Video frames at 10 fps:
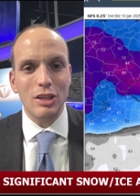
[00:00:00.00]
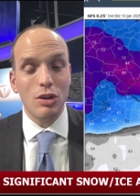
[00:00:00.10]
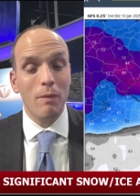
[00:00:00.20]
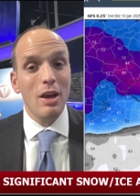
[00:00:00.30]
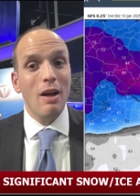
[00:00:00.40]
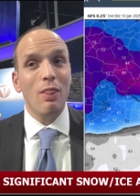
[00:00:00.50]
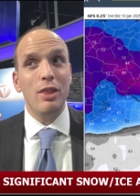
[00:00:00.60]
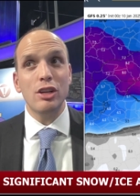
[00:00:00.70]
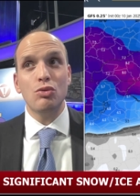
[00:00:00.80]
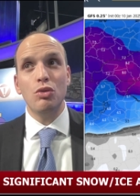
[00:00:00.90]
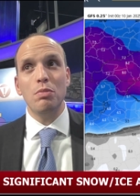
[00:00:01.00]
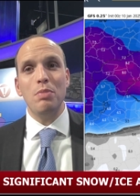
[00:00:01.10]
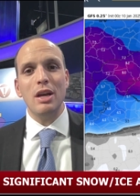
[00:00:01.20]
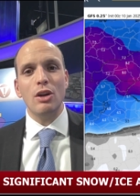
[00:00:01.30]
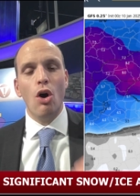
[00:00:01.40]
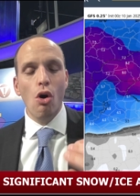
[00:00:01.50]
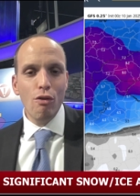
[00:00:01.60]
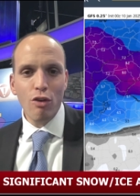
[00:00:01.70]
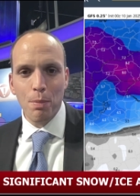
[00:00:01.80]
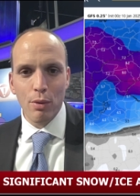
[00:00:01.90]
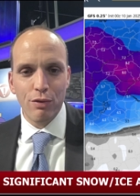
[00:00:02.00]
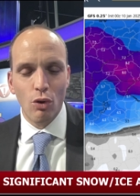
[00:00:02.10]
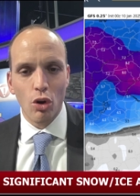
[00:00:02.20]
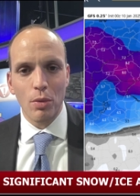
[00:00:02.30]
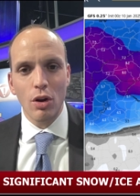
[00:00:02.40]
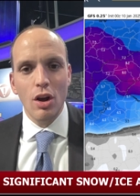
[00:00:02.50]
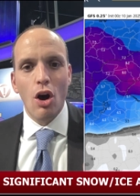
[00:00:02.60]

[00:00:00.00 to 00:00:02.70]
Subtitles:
So this would be an overperforming